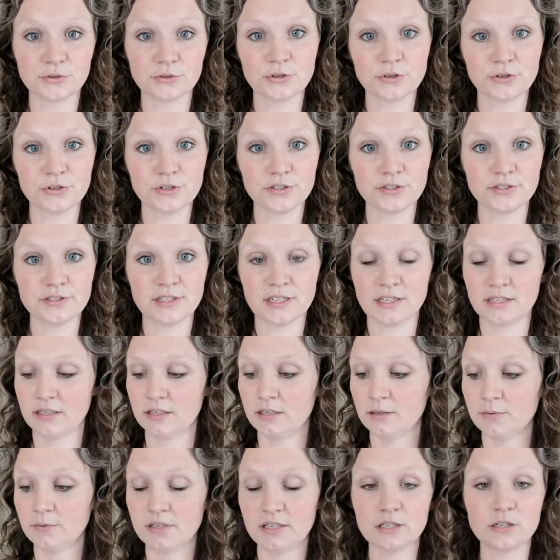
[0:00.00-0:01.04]
girl that
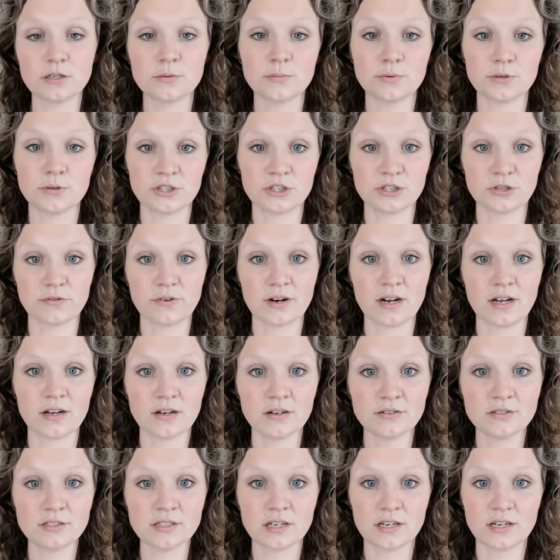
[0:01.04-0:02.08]
anybody could push
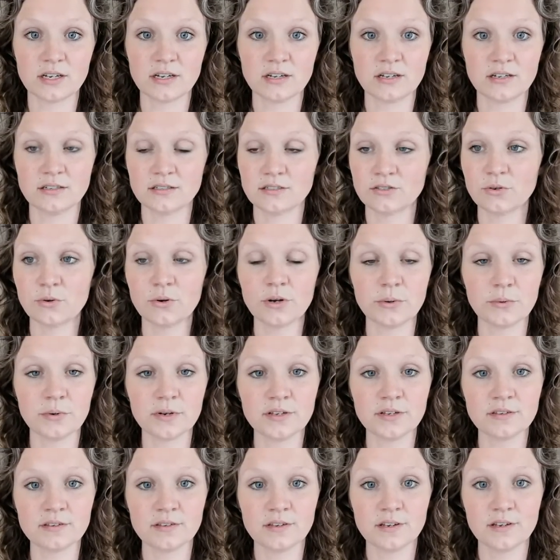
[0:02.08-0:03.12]
around and toy
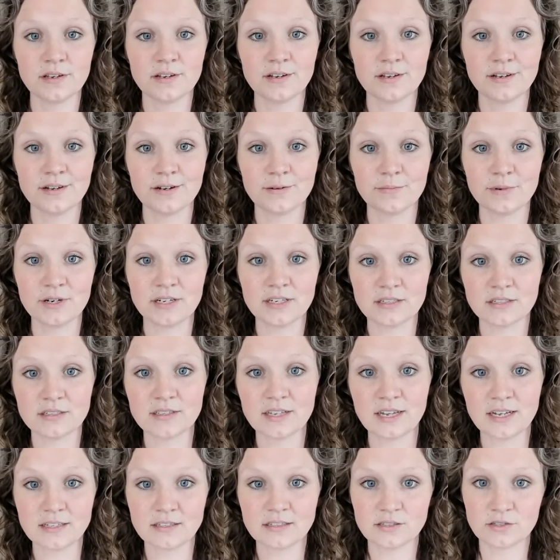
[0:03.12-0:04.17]
with. But
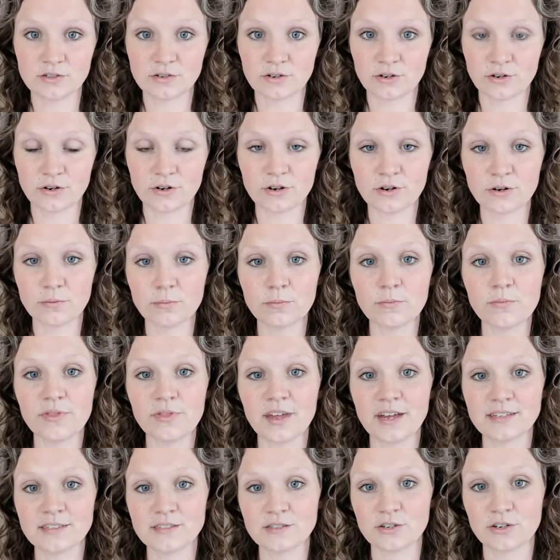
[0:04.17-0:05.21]
that's her
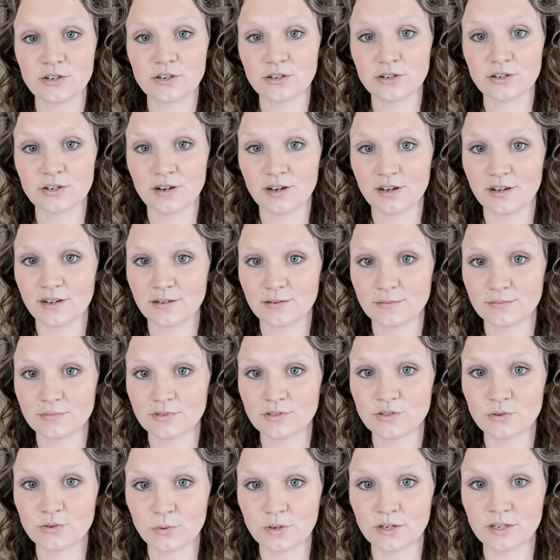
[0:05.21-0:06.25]

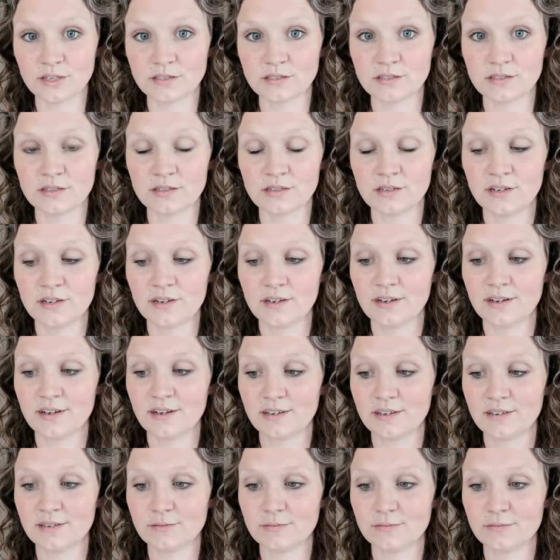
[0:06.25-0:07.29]
twist.
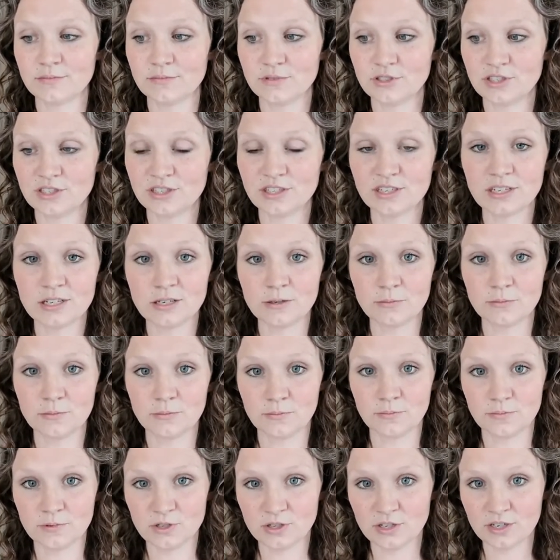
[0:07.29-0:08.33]
She can
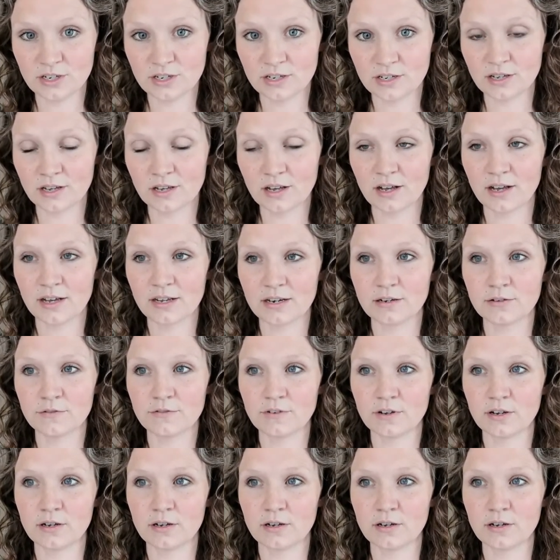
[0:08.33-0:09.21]
kind of,